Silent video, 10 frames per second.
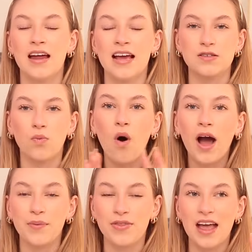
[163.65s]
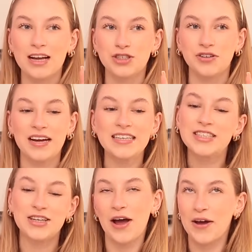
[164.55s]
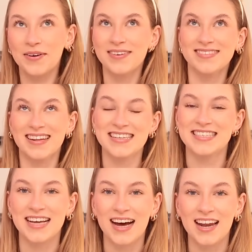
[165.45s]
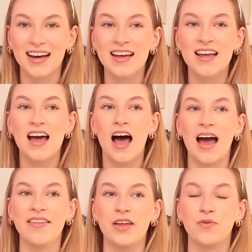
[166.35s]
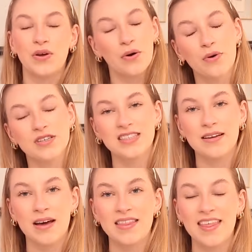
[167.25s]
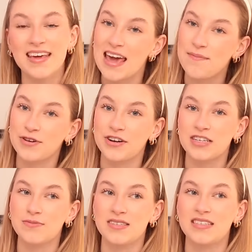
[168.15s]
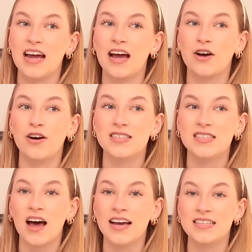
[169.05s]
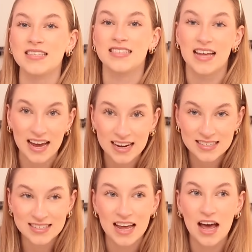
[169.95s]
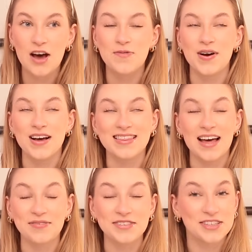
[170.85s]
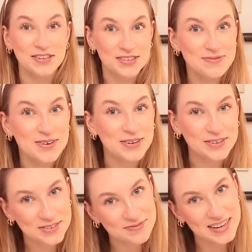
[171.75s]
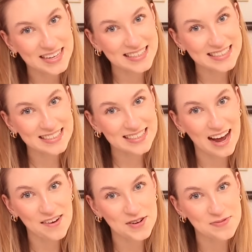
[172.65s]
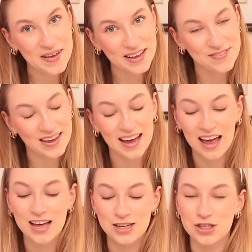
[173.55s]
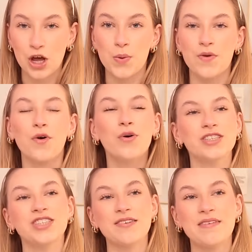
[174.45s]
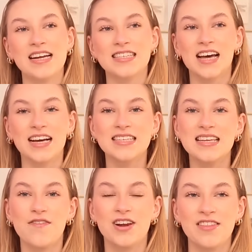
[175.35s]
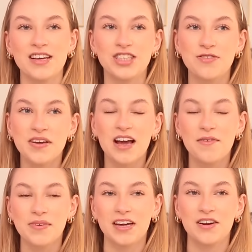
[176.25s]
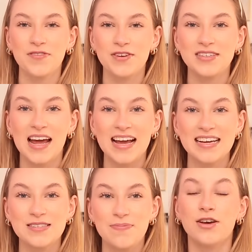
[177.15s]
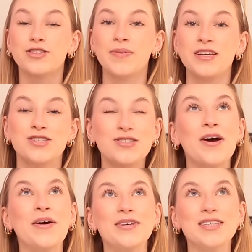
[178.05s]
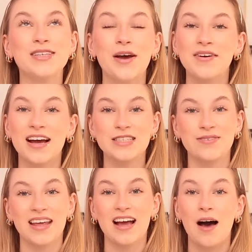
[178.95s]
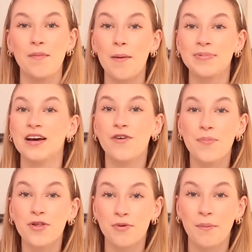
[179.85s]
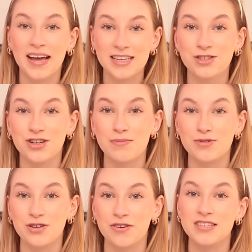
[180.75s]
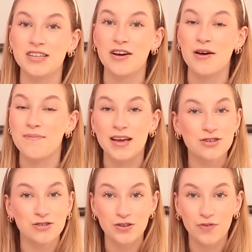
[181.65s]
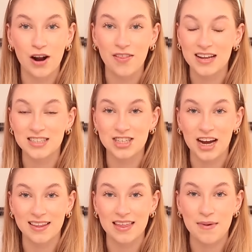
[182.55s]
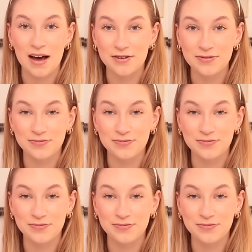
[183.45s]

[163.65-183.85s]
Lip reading: It's white with natural indigo, that's the colour. And then we ordered them and they came on Christmas Day. I got a size 6. But that was too small because I've got big feet. So we've ordered them in a size 7 and they should be coming in a few days. Those will be so, so nice when they come. I'll definitely put them on my Instagram story, so make sure to follow that to check them out.